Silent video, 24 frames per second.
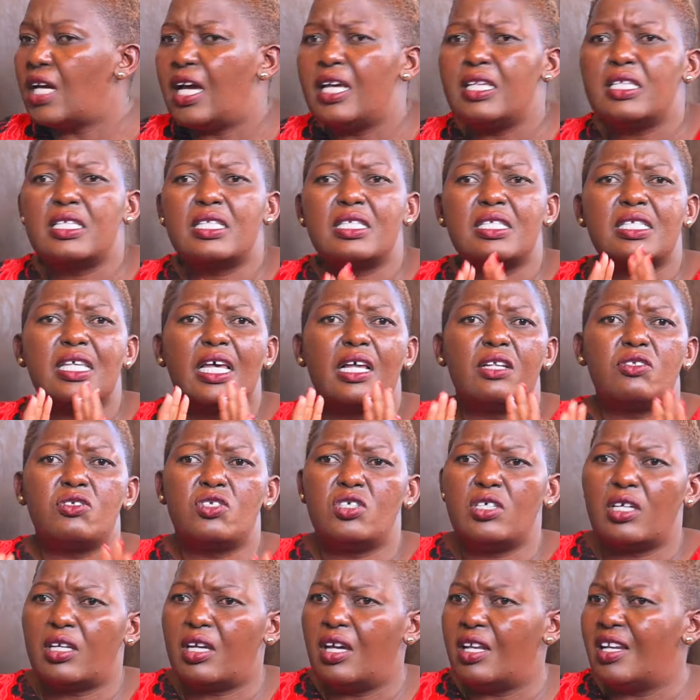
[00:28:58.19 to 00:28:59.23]
I sell
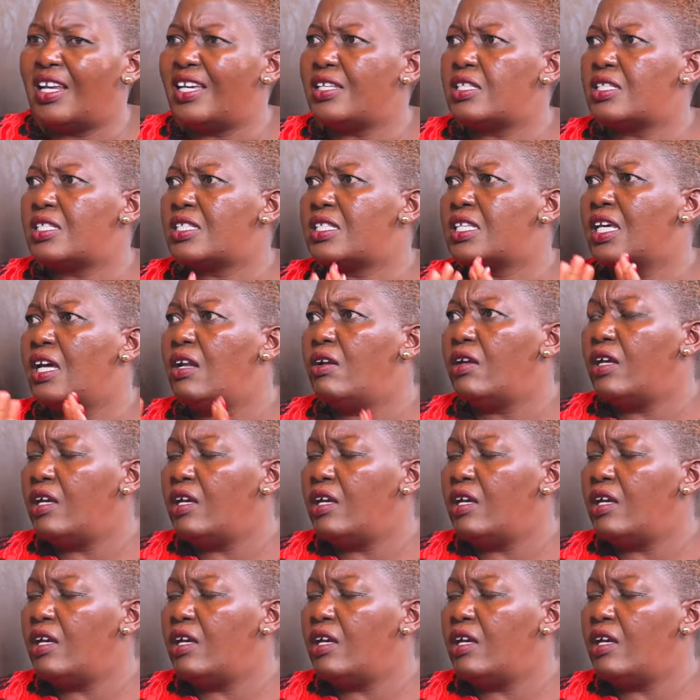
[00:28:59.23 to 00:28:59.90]
chicken, I sell